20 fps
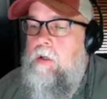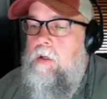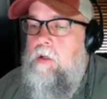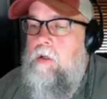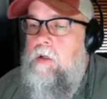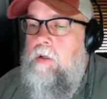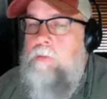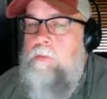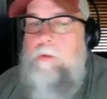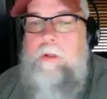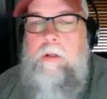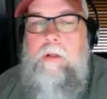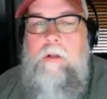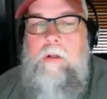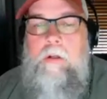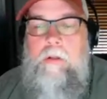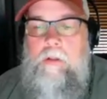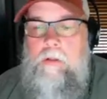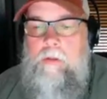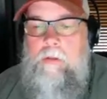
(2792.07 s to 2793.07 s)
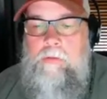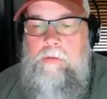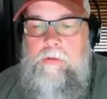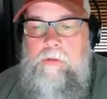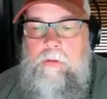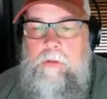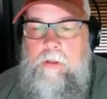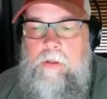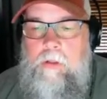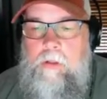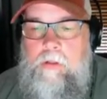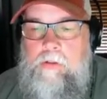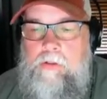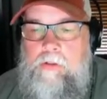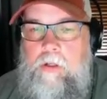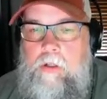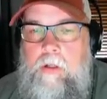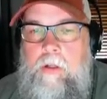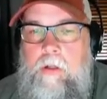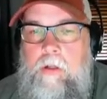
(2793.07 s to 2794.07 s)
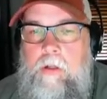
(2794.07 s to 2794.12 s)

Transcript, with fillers: Let me look. Oops, hang on a second.